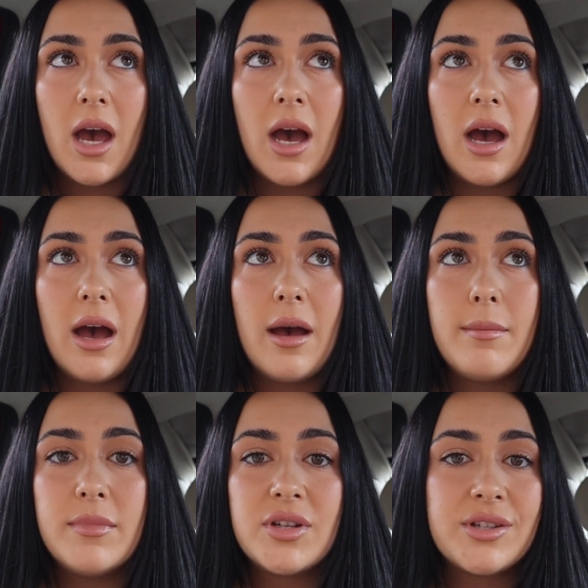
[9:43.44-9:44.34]

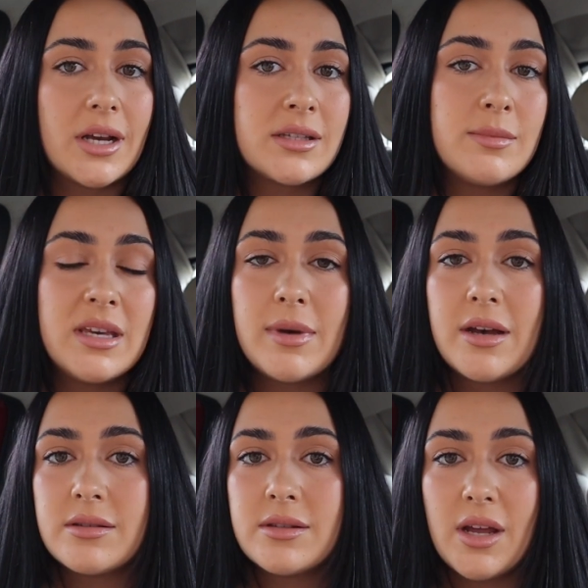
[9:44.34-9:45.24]
Just check some
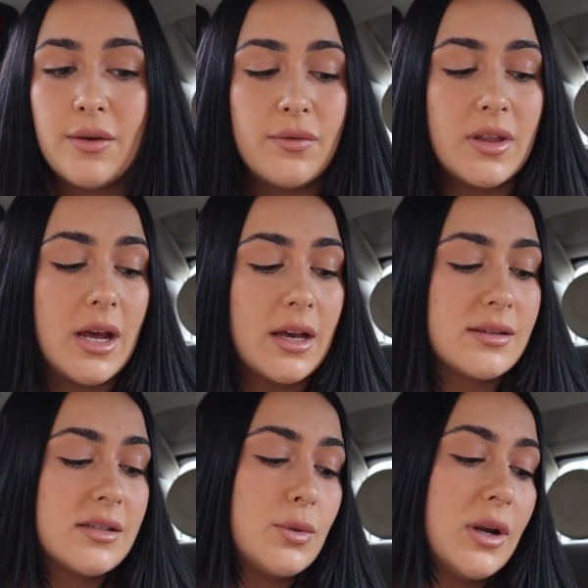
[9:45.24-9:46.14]
emails and stuff for the
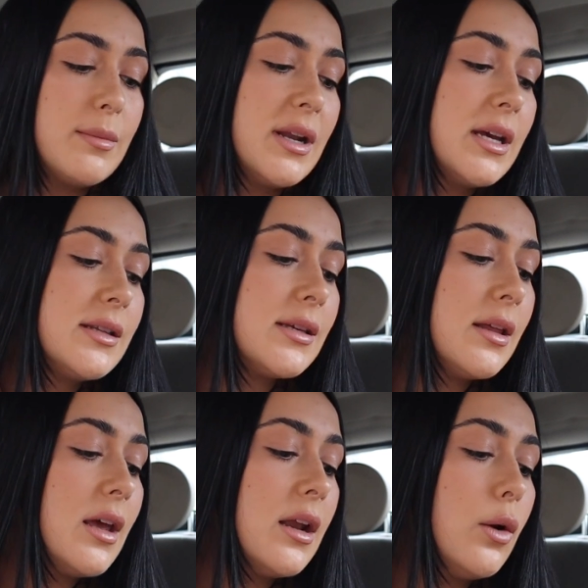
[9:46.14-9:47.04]
next 20 minutes
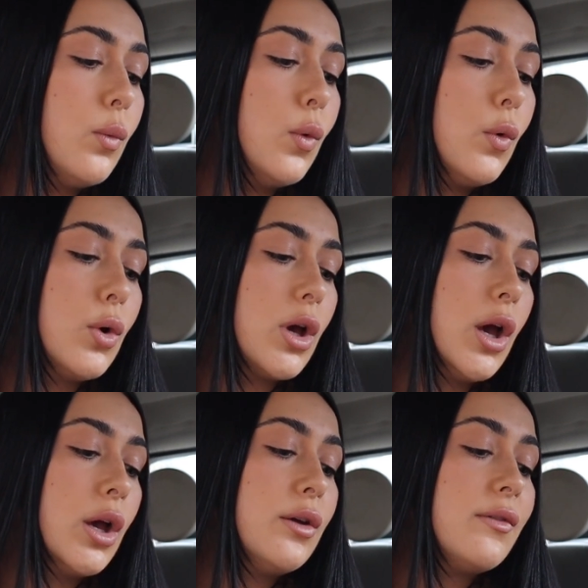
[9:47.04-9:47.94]
and then walk
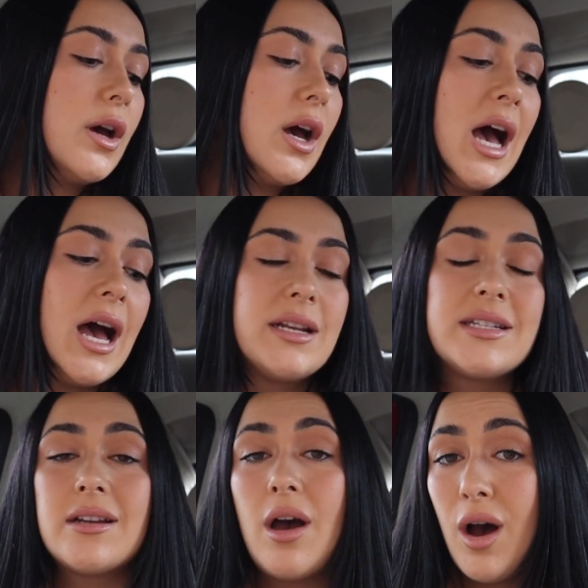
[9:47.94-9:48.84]
over
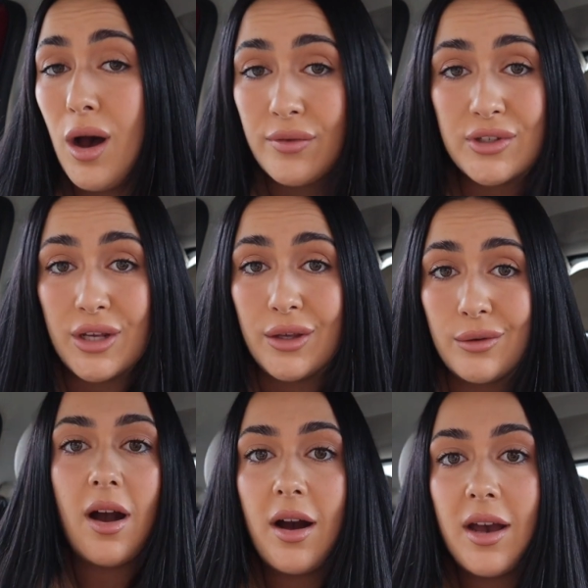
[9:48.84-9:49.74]
at 2:30.
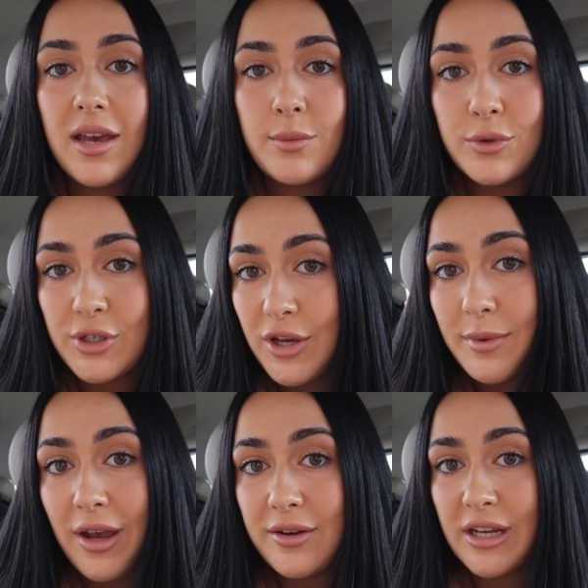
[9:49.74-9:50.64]
I will show you
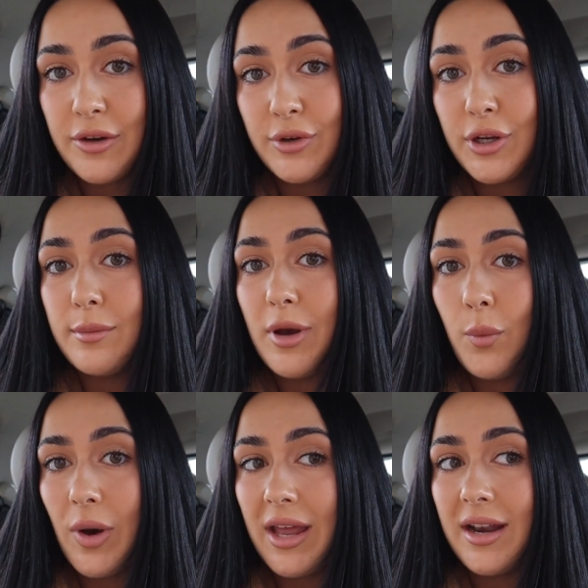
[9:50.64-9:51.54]
my hotel room
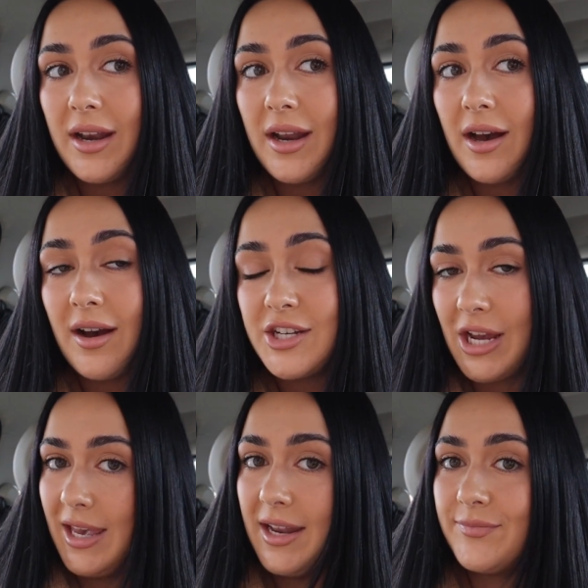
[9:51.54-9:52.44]
when I
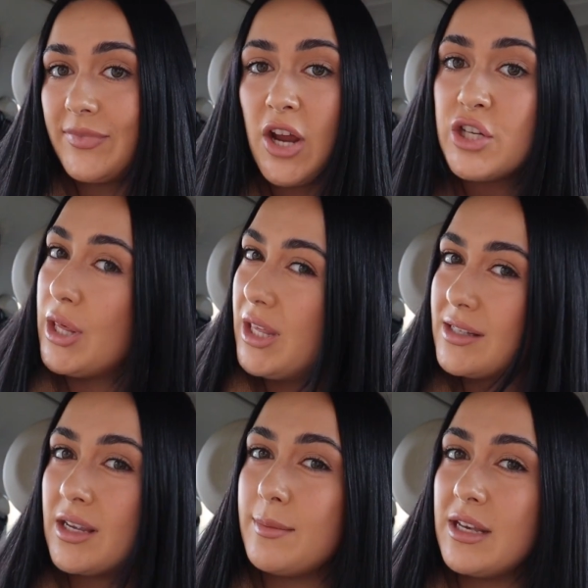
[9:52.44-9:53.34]
check in. I don't think
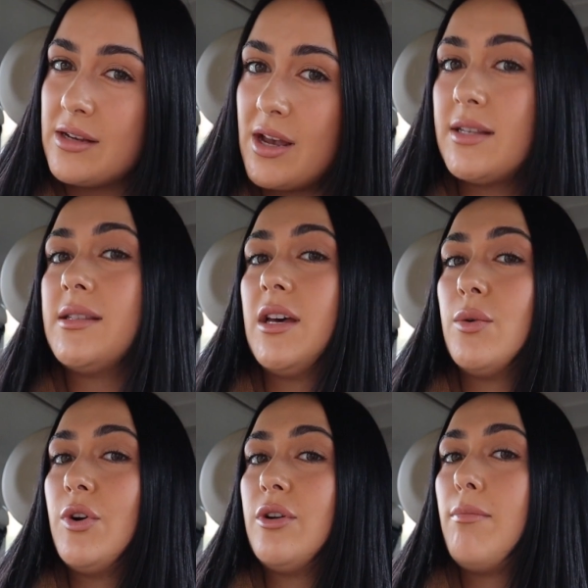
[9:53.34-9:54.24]
it's going to be as nice as the other
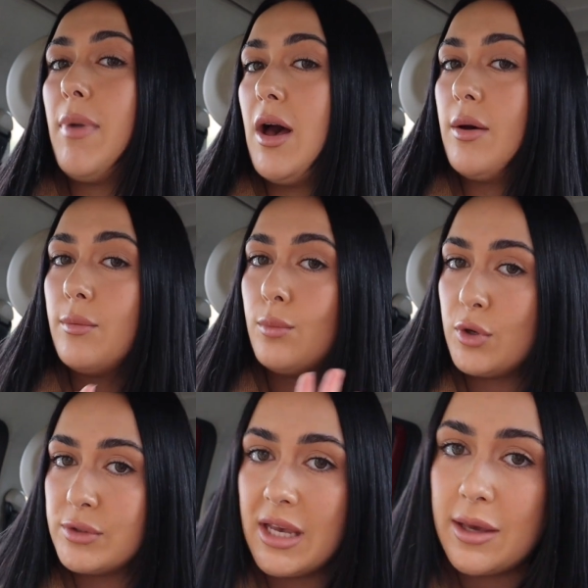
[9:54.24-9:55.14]
one, but
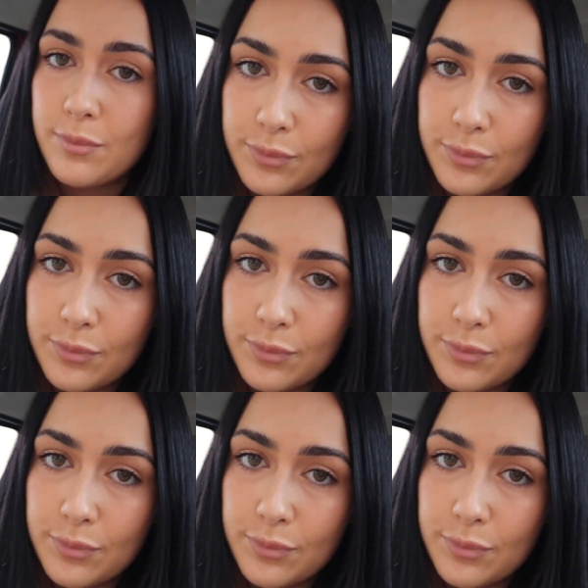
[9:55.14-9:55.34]
we'll see.